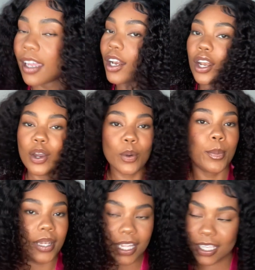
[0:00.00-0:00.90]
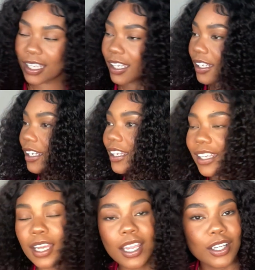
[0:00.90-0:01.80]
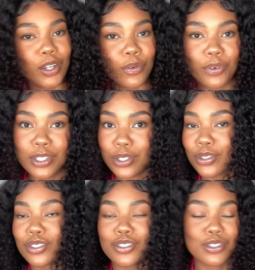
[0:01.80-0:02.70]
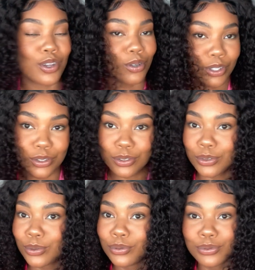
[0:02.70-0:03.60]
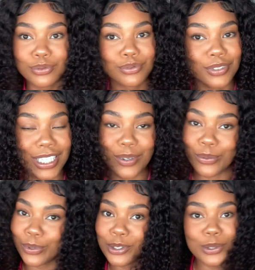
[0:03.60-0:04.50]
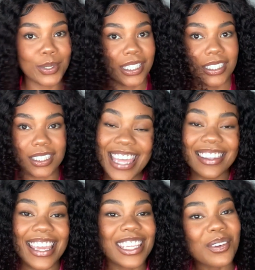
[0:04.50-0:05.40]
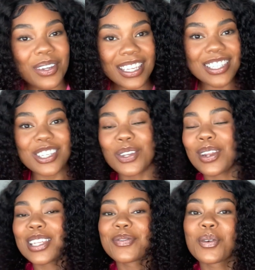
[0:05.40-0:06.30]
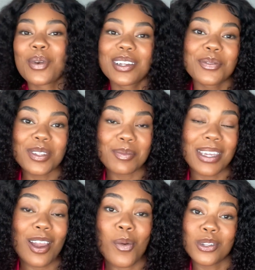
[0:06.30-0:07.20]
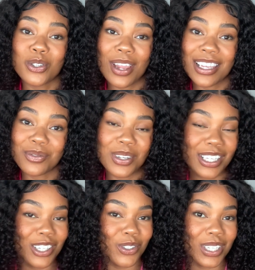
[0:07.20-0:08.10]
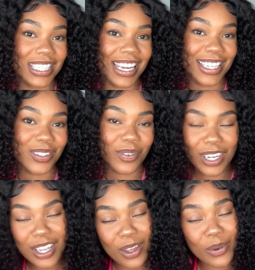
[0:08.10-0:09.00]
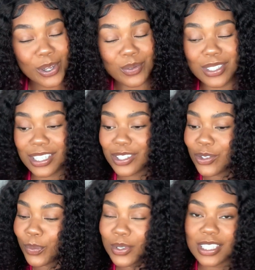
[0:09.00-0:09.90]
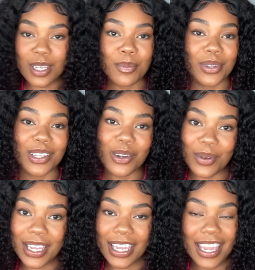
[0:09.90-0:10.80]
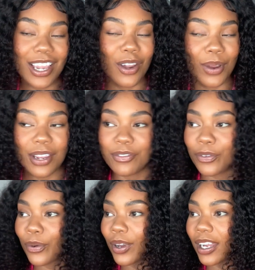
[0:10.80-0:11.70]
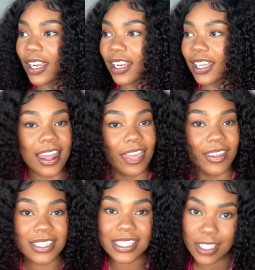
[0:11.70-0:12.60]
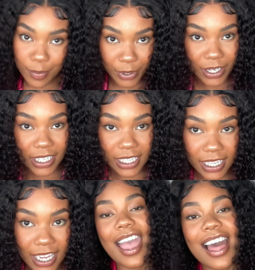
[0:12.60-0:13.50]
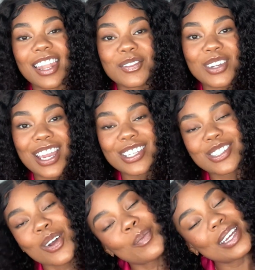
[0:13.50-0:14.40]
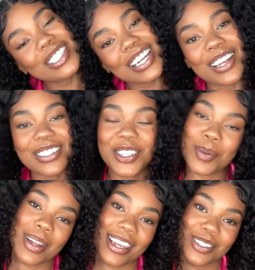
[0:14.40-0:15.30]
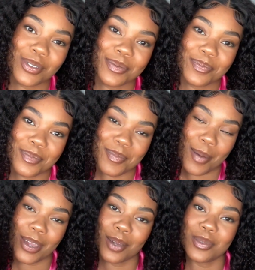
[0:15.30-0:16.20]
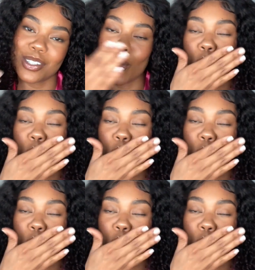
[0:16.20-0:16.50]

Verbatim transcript: No plucking, no frontals, no glue, real quick. Thank you again to UNice for working with me. I hope you guys really enjoyed today's video. It was super simple and quick and great for the summer, honey. I love you guys so much and I'll see you in my next one. Bye, babes.